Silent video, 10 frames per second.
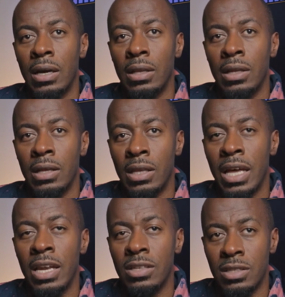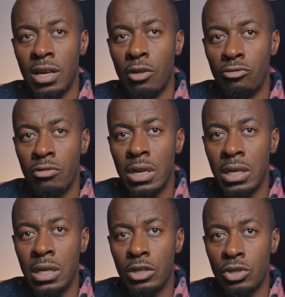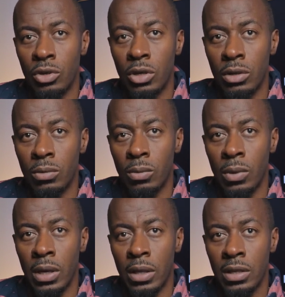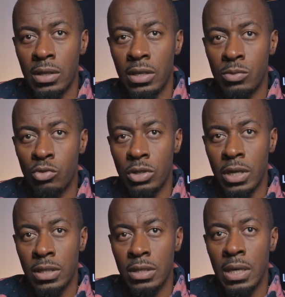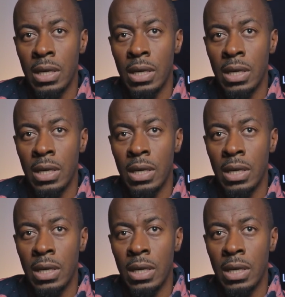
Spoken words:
the ladies and I really enjoyed this project.